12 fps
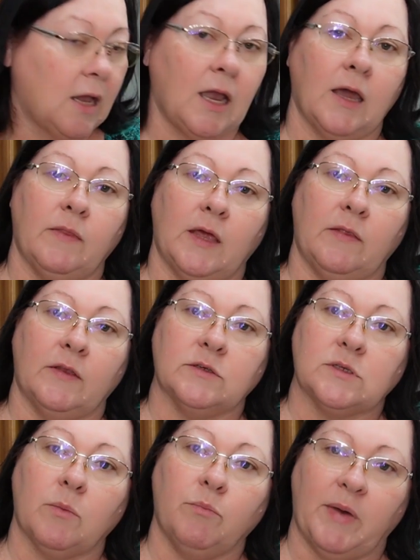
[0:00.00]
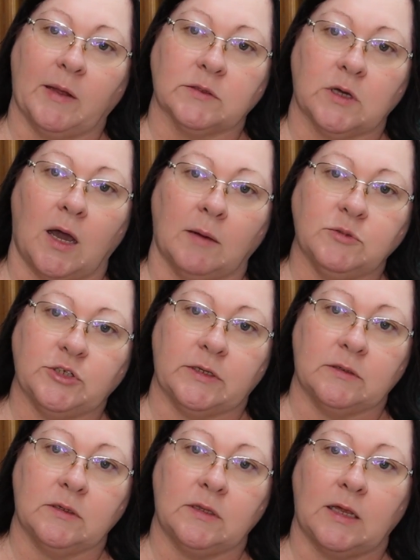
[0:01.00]
and then there's a belt
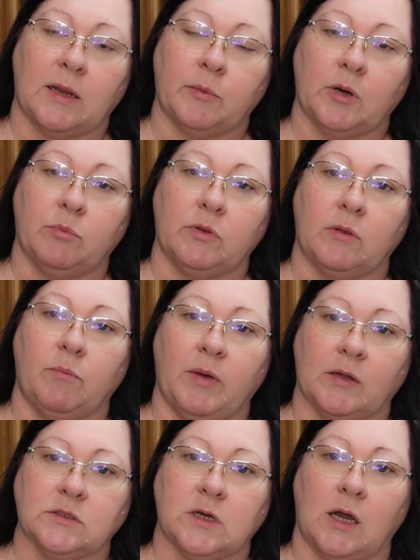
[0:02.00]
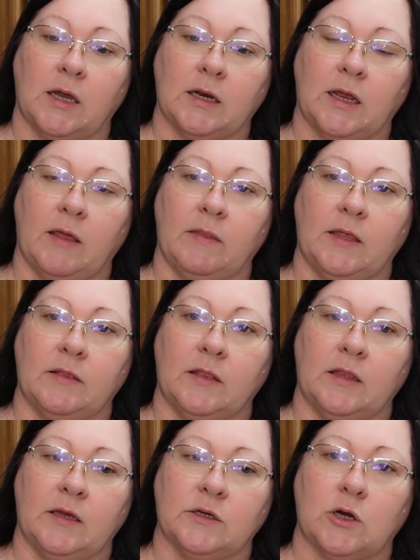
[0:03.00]
option that I'm going to put the belt on, and
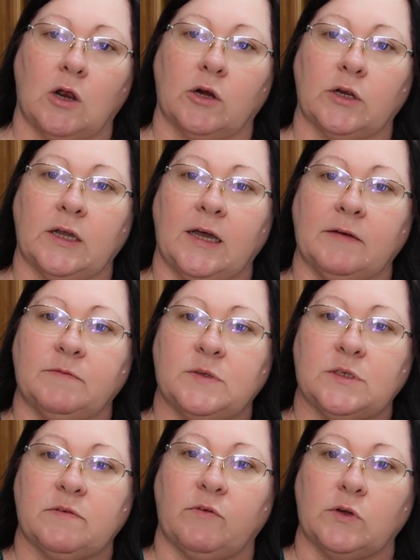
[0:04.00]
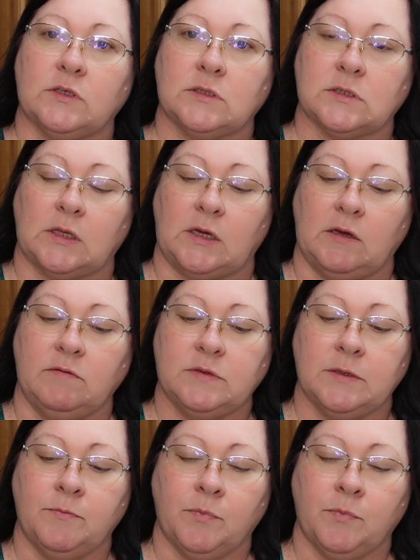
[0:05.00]
then there are cuffs for the sleeves.